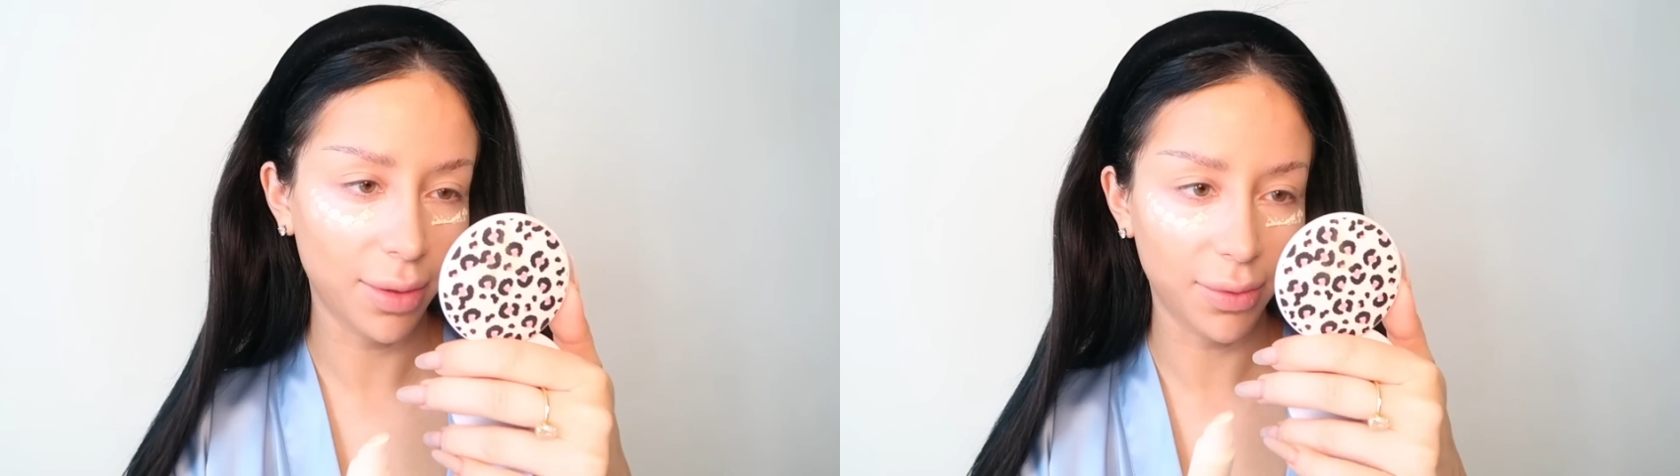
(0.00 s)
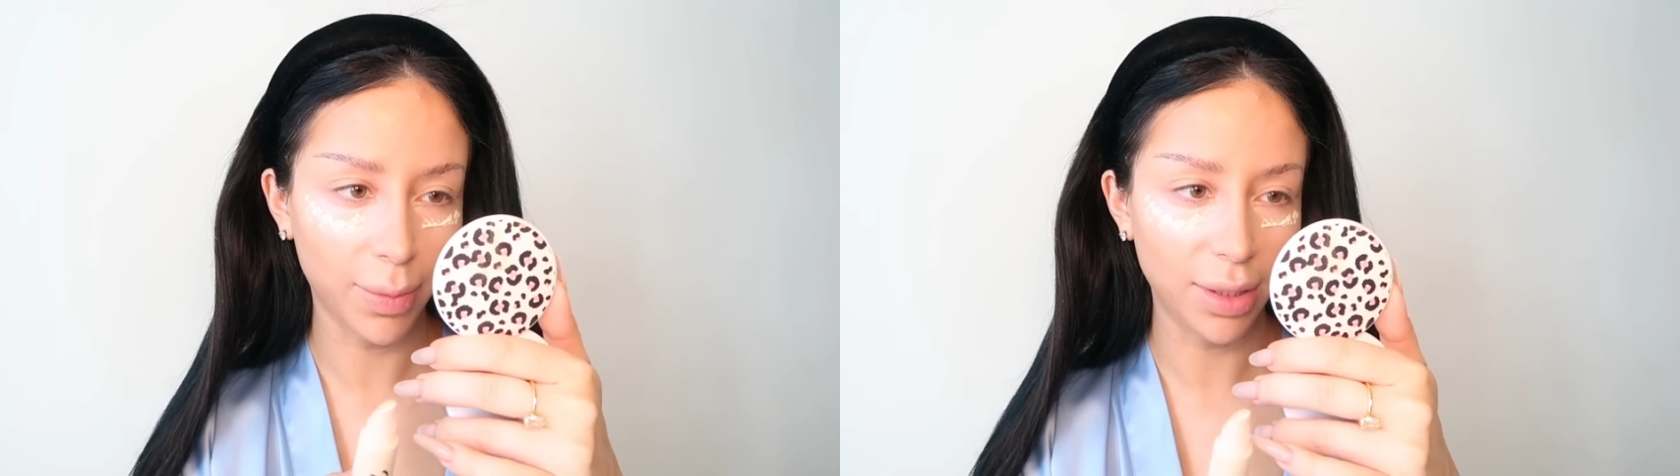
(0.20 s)

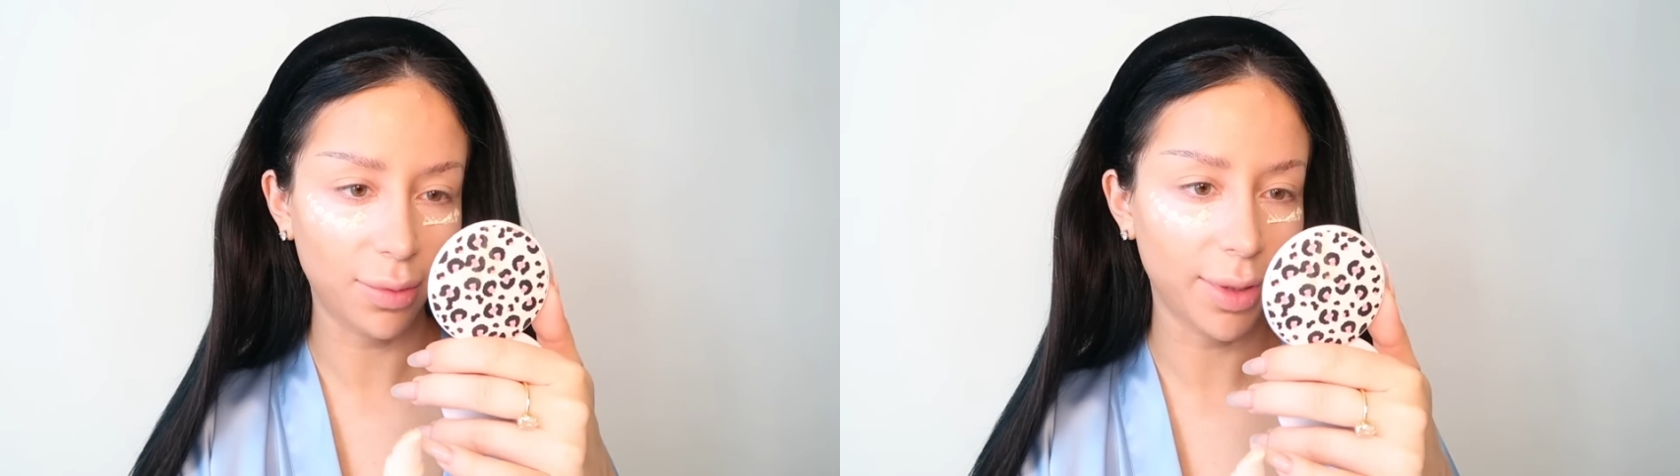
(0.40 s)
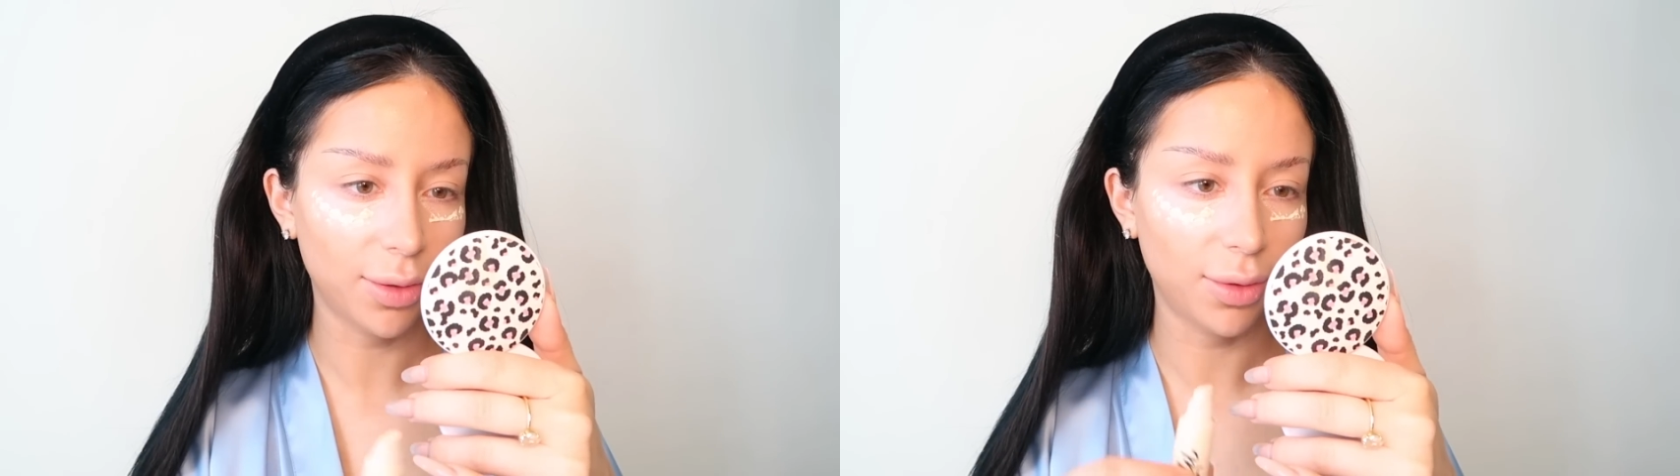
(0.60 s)
That was way
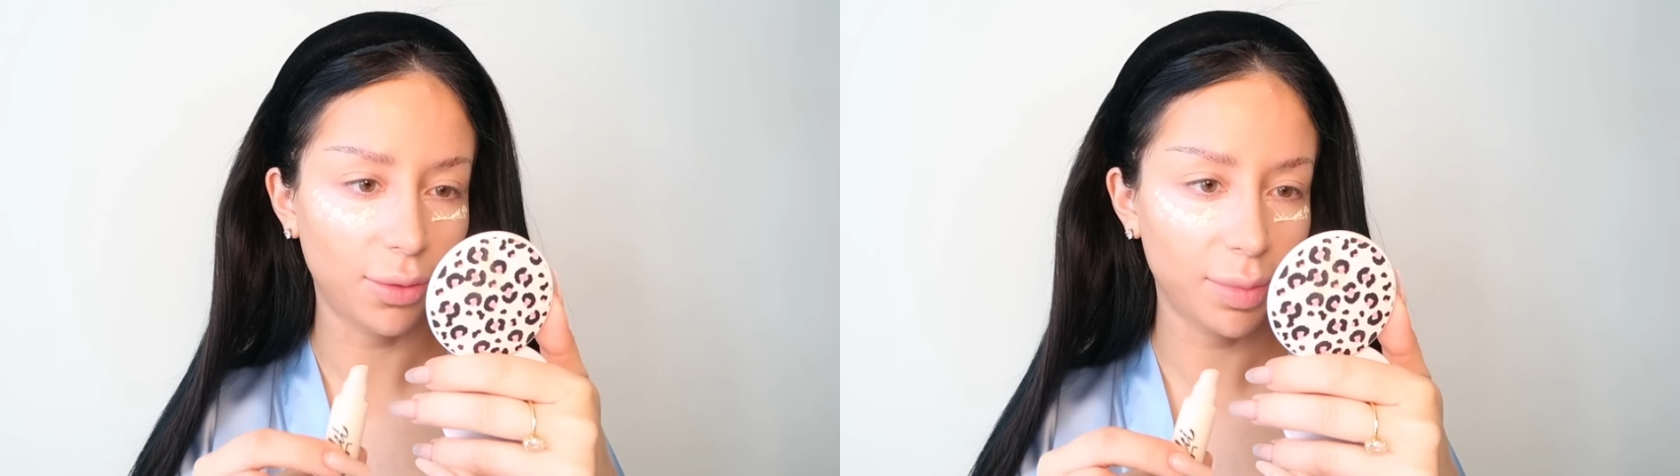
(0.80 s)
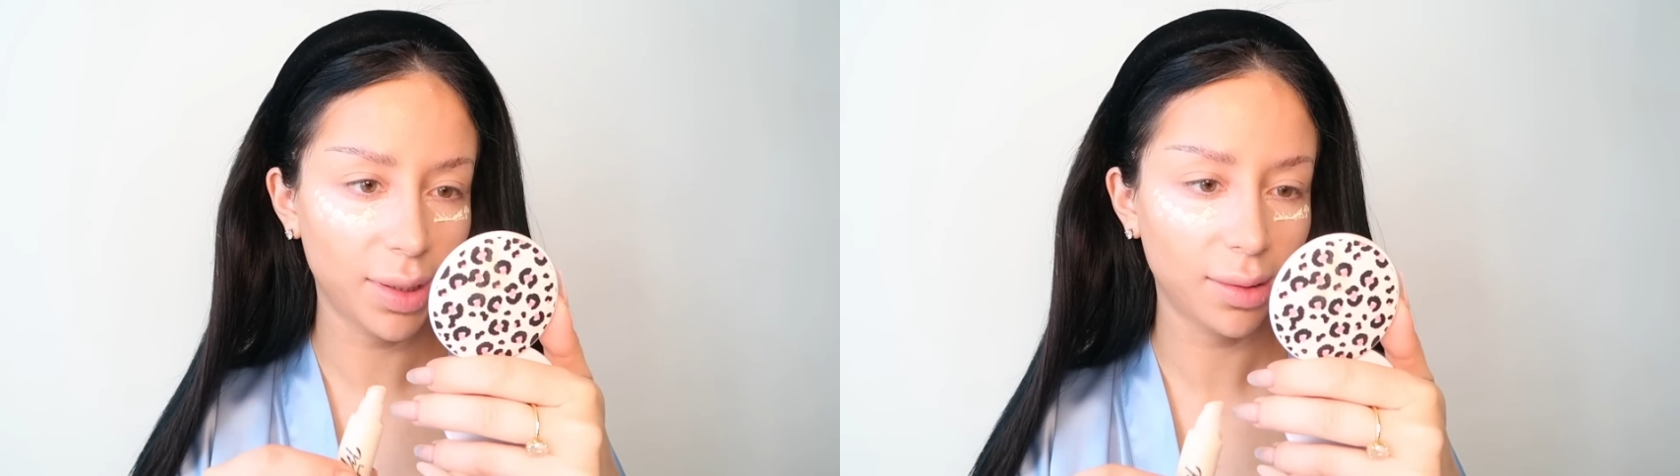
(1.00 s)
too much,
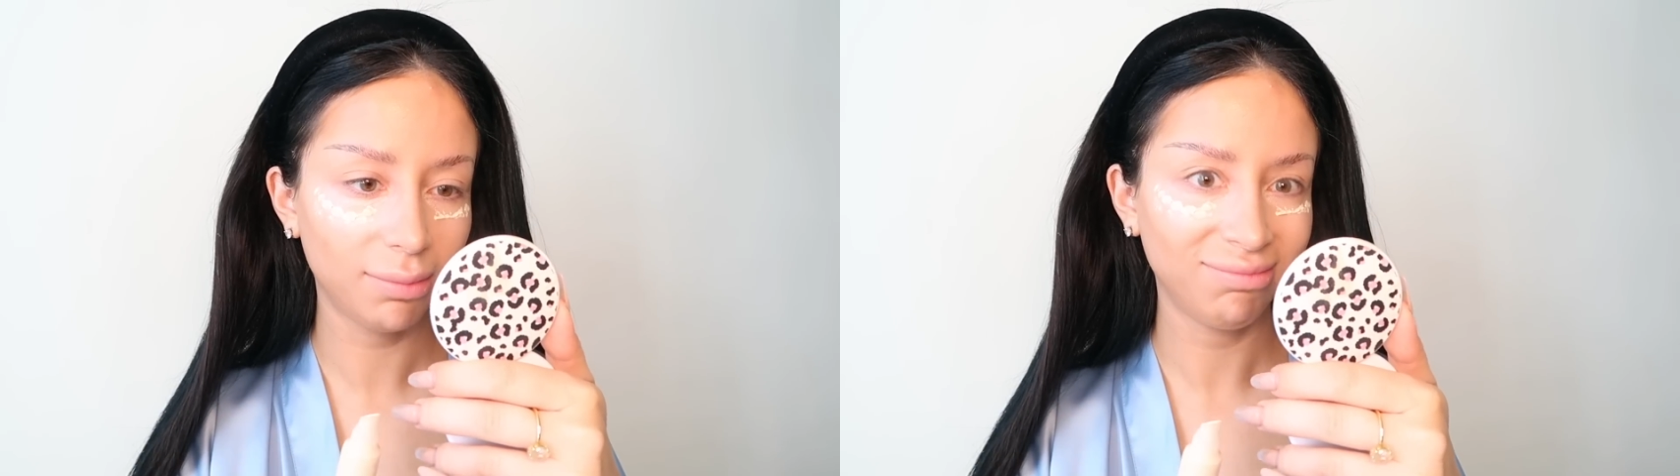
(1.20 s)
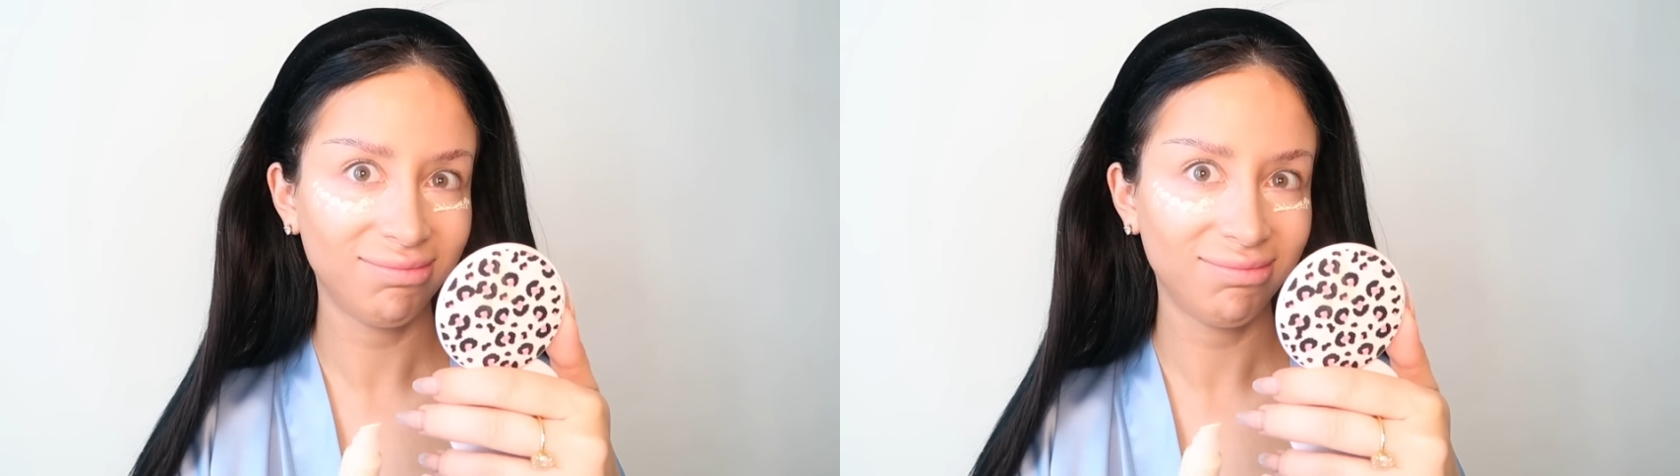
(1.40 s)
oops.